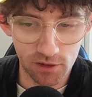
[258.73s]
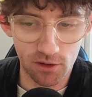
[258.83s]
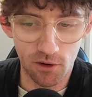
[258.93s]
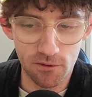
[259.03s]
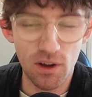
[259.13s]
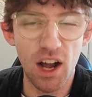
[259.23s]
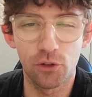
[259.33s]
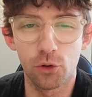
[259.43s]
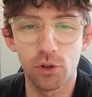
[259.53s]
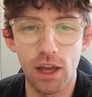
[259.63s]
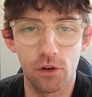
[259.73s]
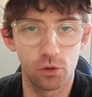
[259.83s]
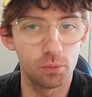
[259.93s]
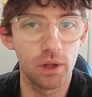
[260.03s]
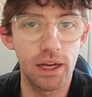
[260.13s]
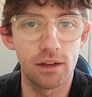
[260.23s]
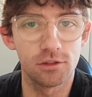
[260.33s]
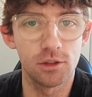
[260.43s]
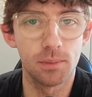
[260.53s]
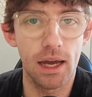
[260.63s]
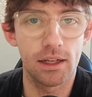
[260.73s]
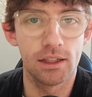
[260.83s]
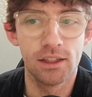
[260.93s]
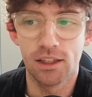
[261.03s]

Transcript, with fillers: you know far too casual playing out from the back.